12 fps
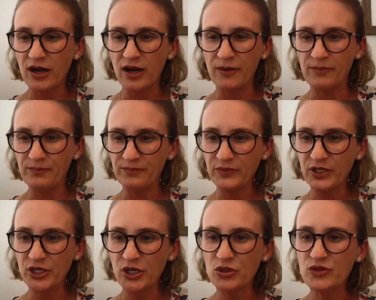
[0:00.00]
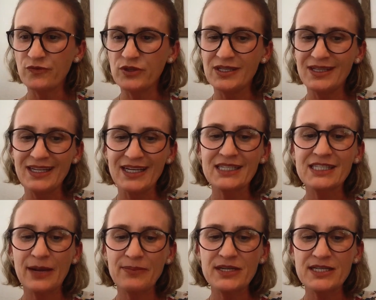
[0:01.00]
the
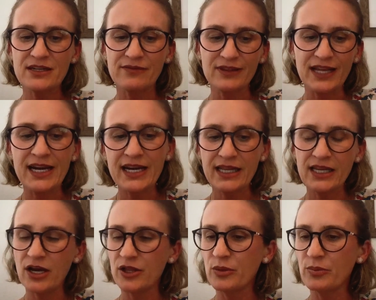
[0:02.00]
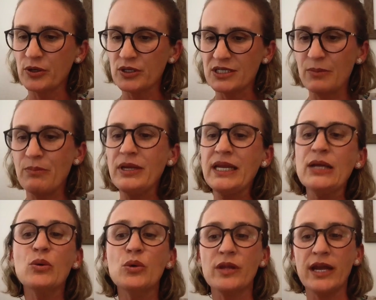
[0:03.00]
acceptance of letting the other person be
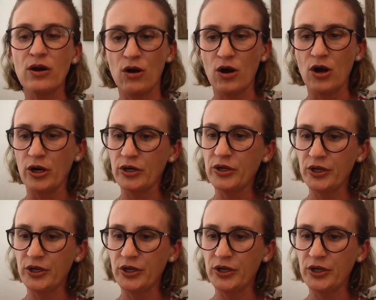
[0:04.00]
who they are,